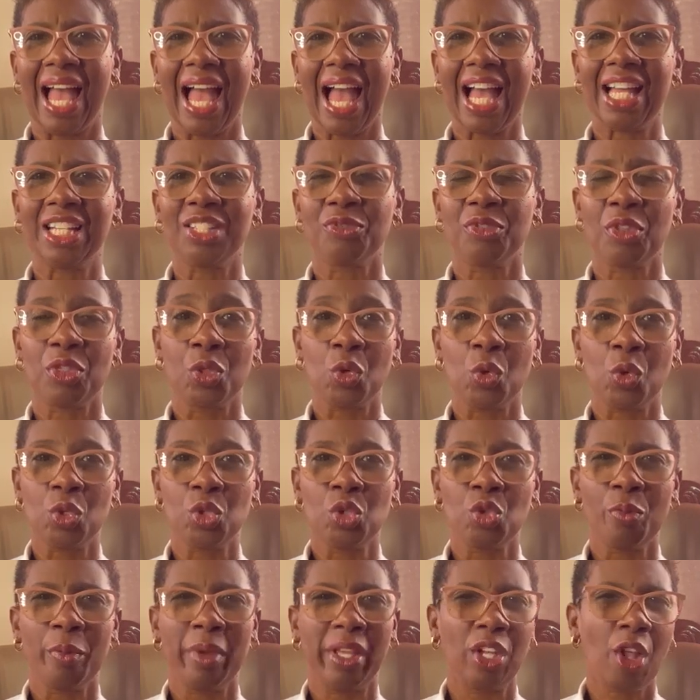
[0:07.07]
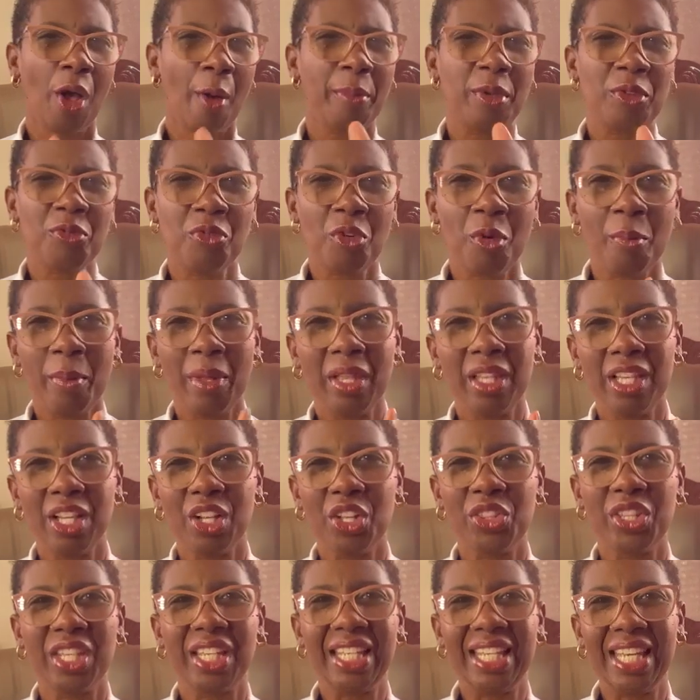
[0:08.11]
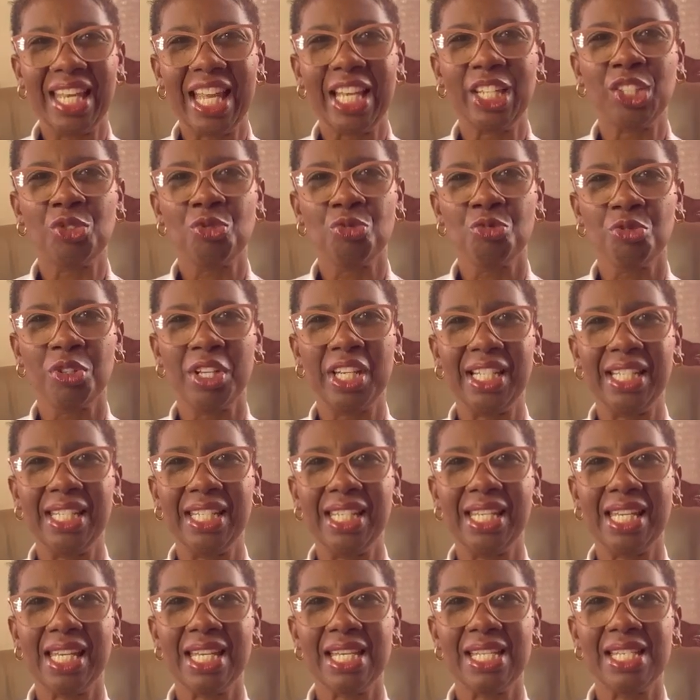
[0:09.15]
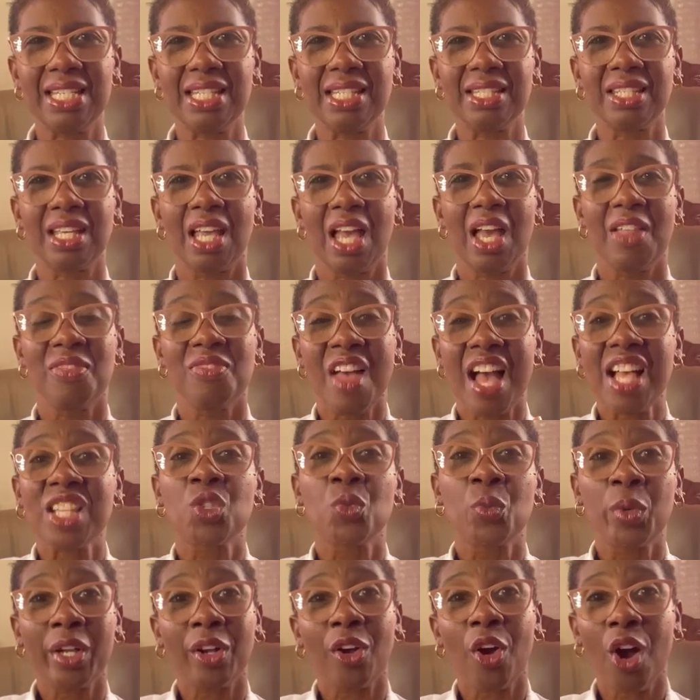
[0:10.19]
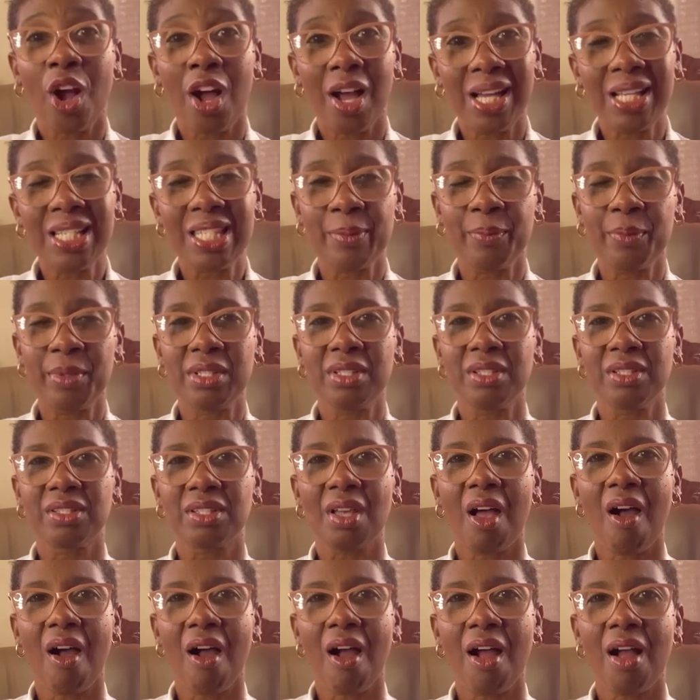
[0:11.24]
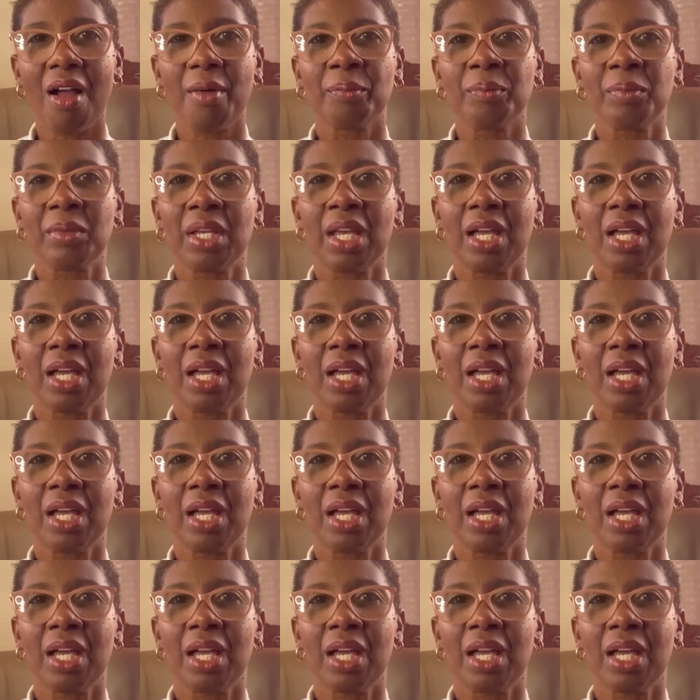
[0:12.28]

And for those who may not be familiar, the gate really is that's where our husbands are.